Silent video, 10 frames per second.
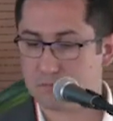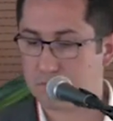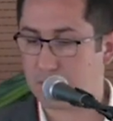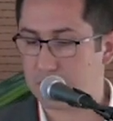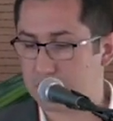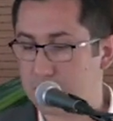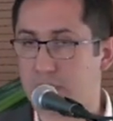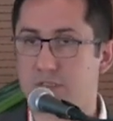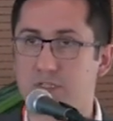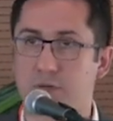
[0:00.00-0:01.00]
Yeah, this is an
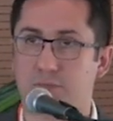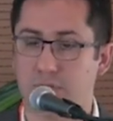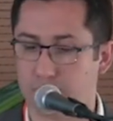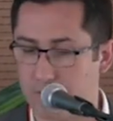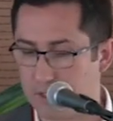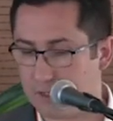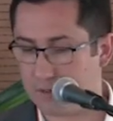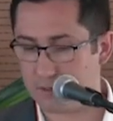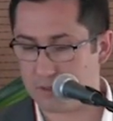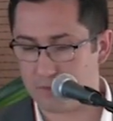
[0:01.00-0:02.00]
example of
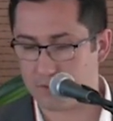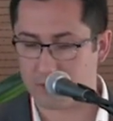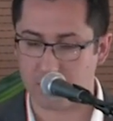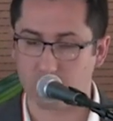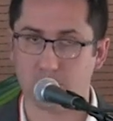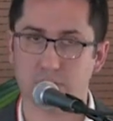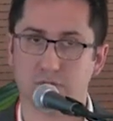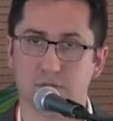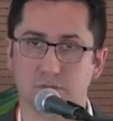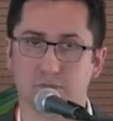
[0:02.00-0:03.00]
the
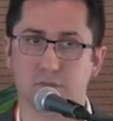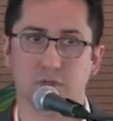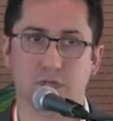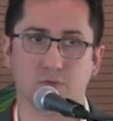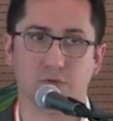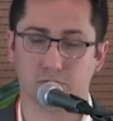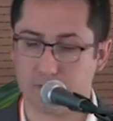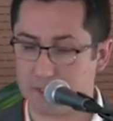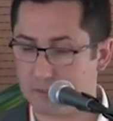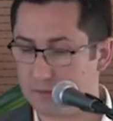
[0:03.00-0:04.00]
keywords that we
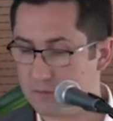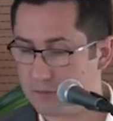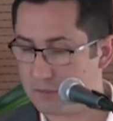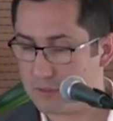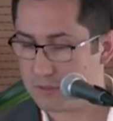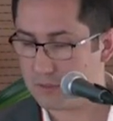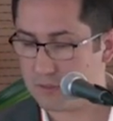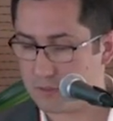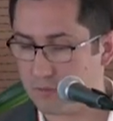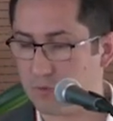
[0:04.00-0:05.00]
created
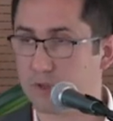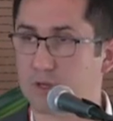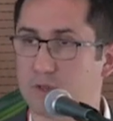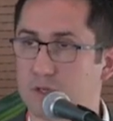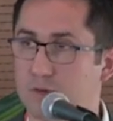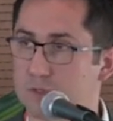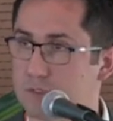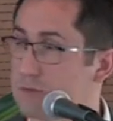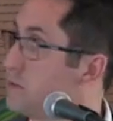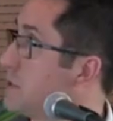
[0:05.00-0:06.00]
with the
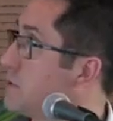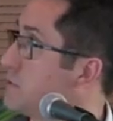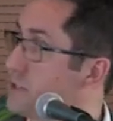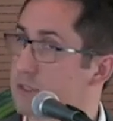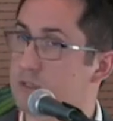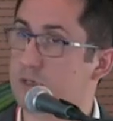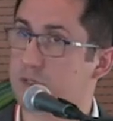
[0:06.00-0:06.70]
categories, the researcher